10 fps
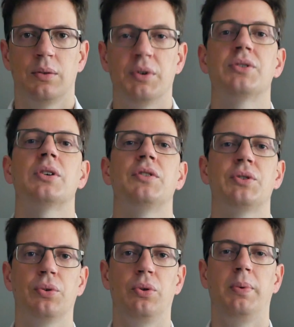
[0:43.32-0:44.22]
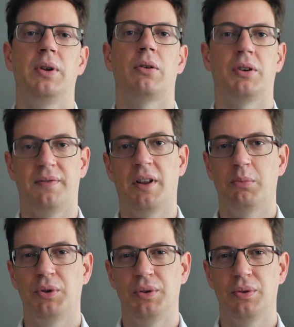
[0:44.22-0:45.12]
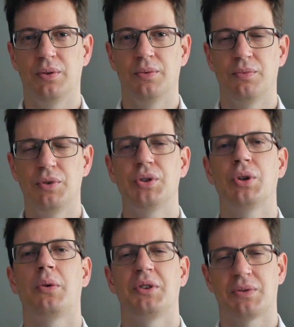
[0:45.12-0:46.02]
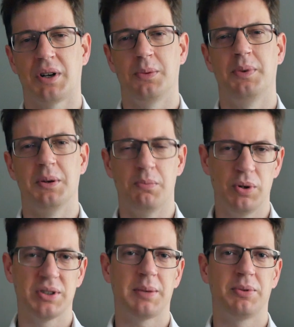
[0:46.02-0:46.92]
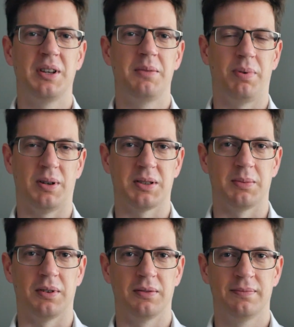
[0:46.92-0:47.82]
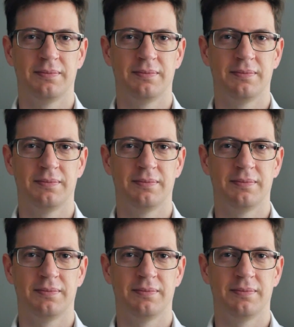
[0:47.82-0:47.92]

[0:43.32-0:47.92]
With Service Studio being our development tool, we should always try to be the most up-to-date possible.